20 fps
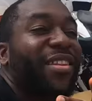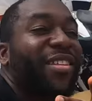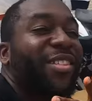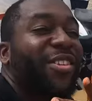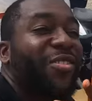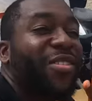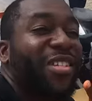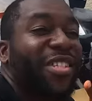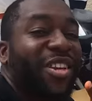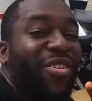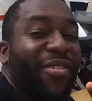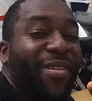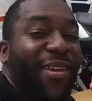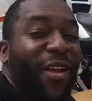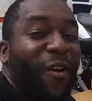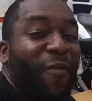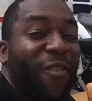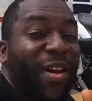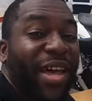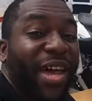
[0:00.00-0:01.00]
The sun is
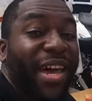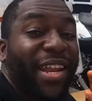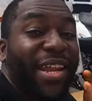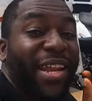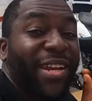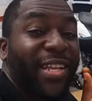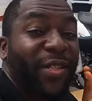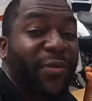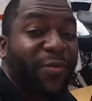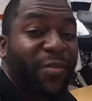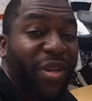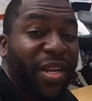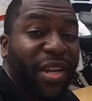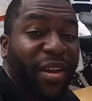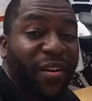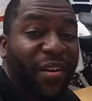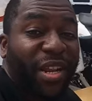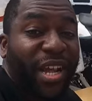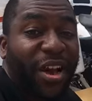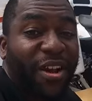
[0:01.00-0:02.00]
directly overhead and it's pretty
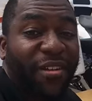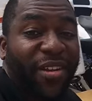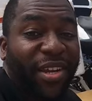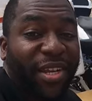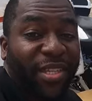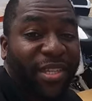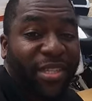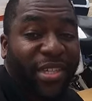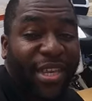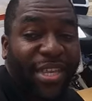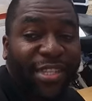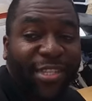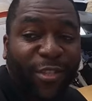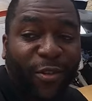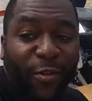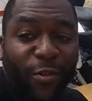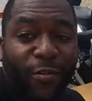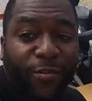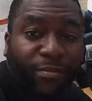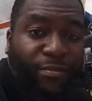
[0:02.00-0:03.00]
hot out here today,
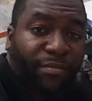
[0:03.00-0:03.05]
so